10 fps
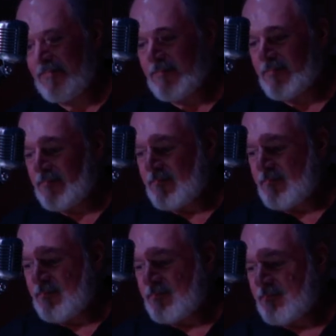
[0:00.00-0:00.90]

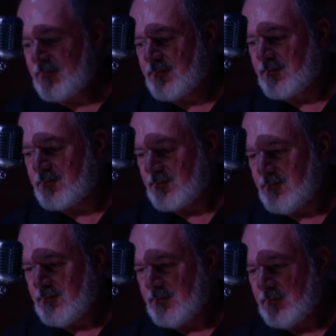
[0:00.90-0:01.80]

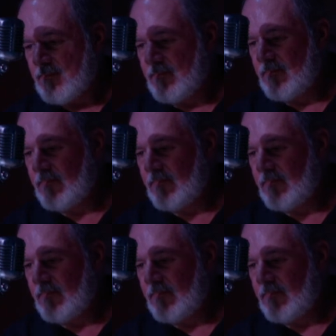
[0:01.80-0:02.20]
(no one is talking)